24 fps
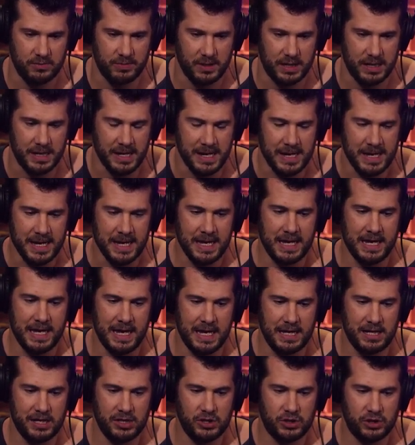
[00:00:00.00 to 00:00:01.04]
But
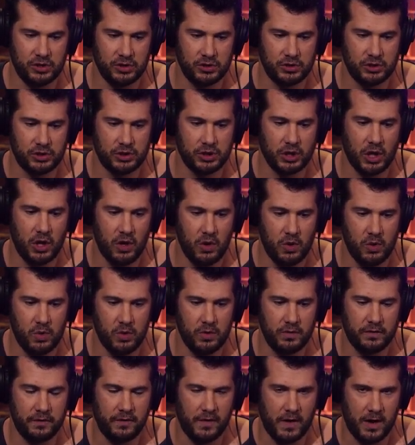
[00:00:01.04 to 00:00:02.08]
it is
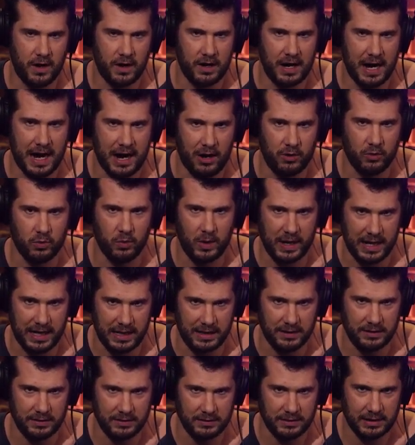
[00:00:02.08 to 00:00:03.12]
so far
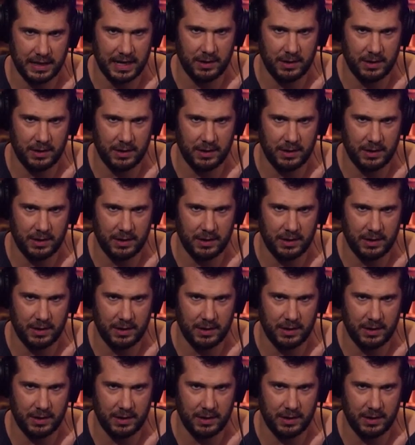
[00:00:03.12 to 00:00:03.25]
outweighed,